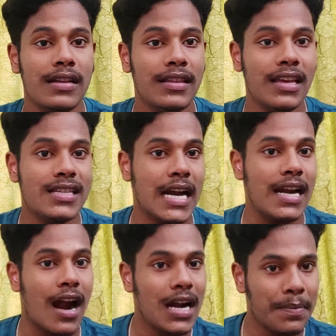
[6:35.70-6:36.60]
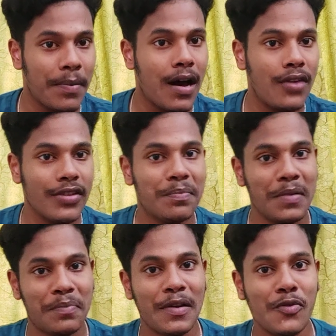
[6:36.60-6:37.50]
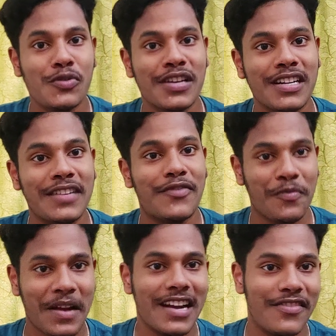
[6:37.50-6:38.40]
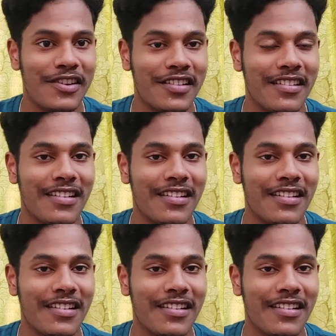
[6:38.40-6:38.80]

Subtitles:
they stand at par with people who studied from cadaver,